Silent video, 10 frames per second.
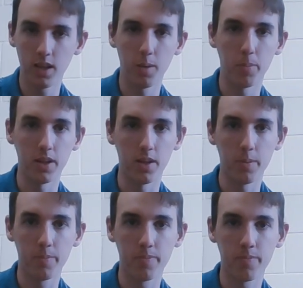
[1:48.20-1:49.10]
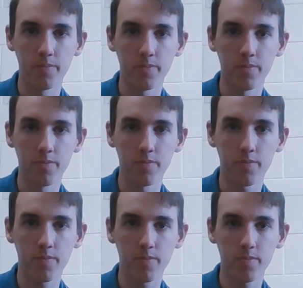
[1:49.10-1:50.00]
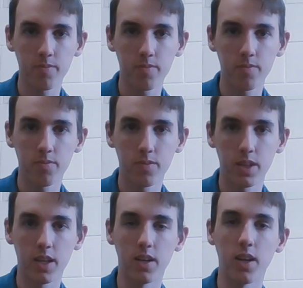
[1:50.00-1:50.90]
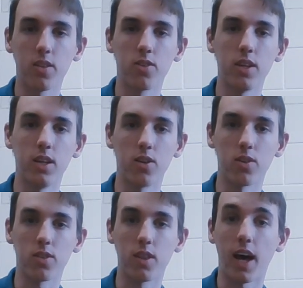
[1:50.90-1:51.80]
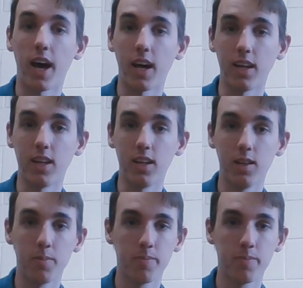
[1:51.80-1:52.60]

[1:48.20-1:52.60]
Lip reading: a B, and another E, or the high E.